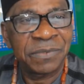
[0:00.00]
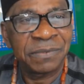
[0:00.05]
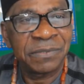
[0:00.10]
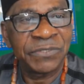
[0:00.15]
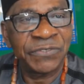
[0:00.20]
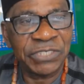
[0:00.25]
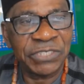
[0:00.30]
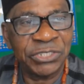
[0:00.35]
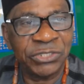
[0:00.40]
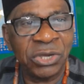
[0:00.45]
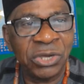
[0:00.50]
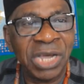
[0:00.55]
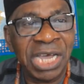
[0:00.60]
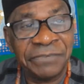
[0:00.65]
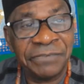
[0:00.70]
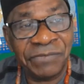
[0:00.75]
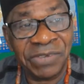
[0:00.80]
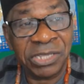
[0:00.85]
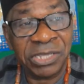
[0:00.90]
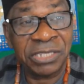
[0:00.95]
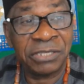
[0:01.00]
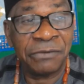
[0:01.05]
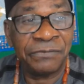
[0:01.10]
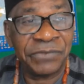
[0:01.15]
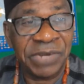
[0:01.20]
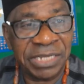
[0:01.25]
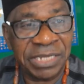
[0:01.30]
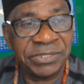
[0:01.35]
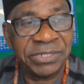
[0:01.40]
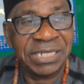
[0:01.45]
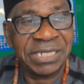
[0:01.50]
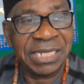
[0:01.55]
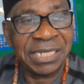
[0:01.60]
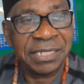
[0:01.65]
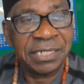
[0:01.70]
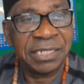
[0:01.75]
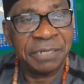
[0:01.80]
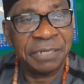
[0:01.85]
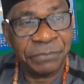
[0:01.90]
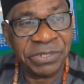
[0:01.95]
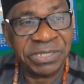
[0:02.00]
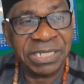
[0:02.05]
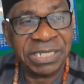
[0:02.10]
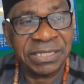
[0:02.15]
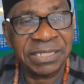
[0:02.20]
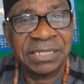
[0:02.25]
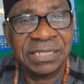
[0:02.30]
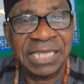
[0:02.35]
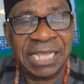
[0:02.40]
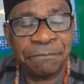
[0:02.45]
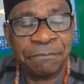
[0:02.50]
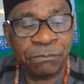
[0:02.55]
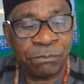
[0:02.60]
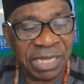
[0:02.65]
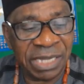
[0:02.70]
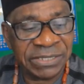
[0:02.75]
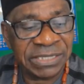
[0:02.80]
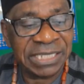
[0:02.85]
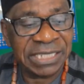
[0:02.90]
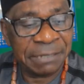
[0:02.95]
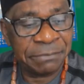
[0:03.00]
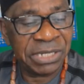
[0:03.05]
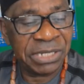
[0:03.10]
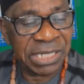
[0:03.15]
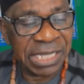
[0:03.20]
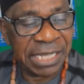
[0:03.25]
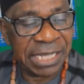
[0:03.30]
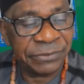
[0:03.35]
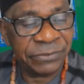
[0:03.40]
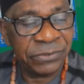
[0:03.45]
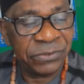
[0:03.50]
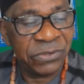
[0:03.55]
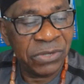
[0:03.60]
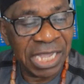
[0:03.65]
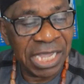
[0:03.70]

senior advocate of Nigeria, representing Mazi Nnamdi Kanu.